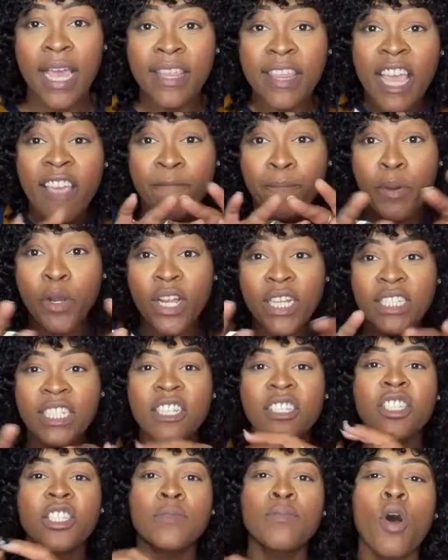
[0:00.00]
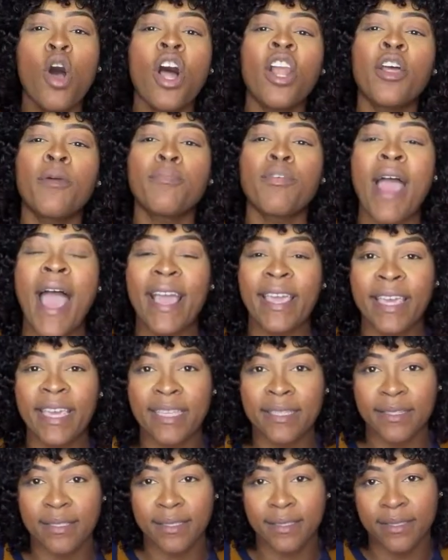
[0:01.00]
They put us in smaller
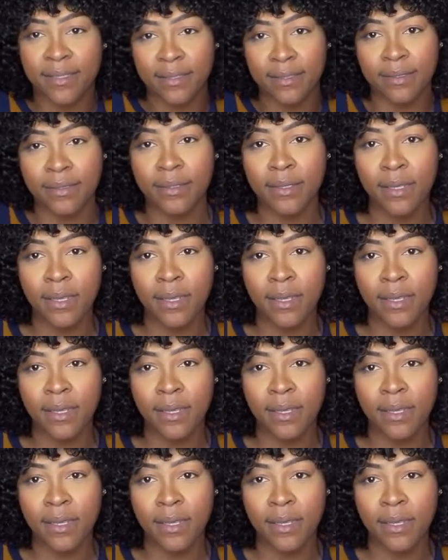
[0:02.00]
brackets.